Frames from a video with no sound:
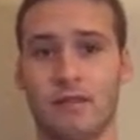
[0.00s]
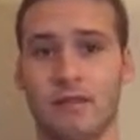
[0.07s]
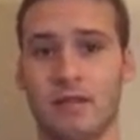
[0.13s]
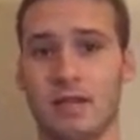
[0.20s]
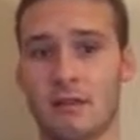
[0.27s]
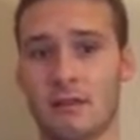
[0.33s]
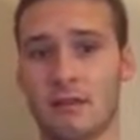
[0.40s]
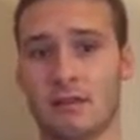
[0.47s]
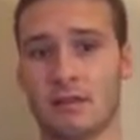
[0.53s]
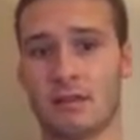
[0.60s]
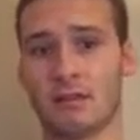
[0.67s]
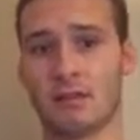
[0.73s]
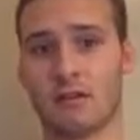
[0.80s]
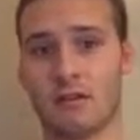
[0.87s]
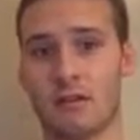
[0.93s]
The difference
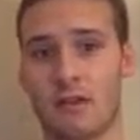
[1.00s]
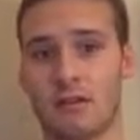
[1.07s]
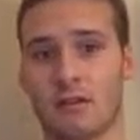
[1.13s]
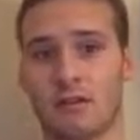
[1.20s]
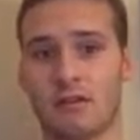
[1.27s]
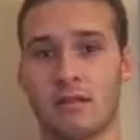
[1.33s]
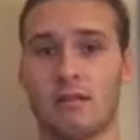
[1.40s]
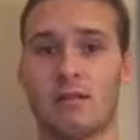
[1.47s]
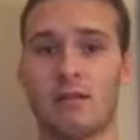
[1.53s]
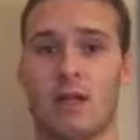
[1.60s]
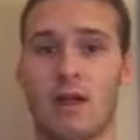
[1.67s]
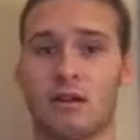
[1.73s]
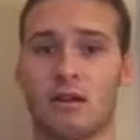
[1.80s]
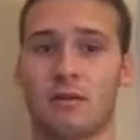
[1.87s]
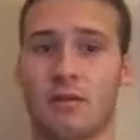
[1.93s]
in certain cases is the
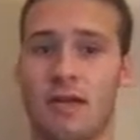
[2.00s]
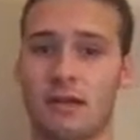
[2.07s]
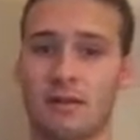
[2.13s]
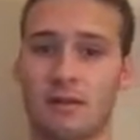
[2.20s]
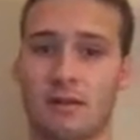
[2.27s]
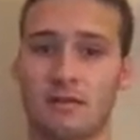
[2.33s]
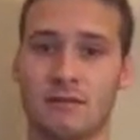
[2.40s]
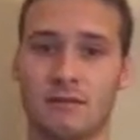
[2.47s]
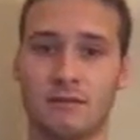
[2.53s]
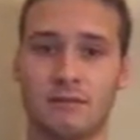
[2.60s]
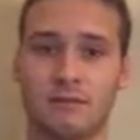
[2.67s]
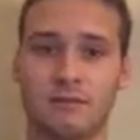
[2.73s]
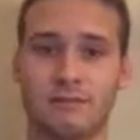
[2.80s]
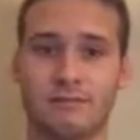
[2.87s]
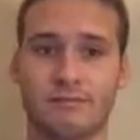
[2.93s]
round capacity of the
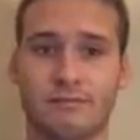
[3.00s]
two.